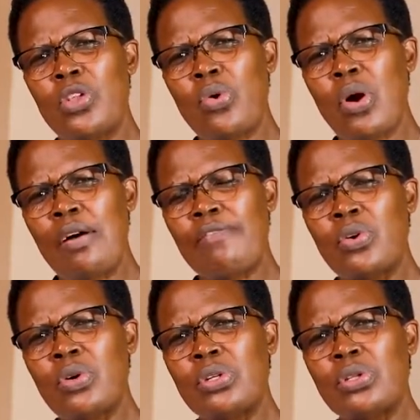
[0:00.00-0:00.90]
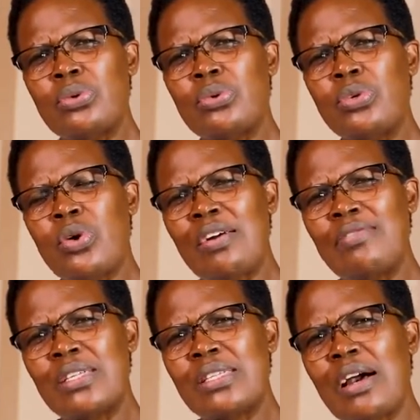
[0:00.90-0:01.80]
you
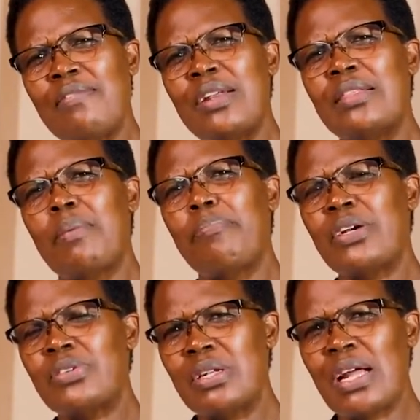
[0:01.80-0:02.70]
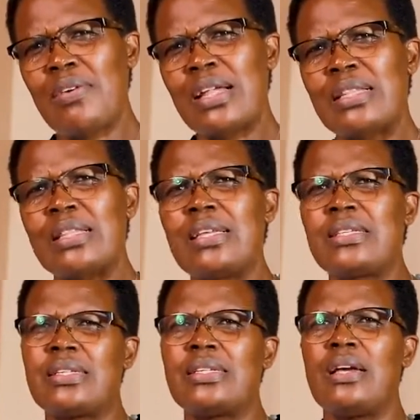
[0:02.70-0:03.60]
have discovered the person. Now at
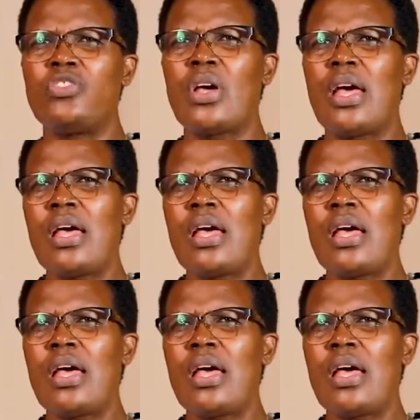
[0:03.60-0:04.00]
this stage,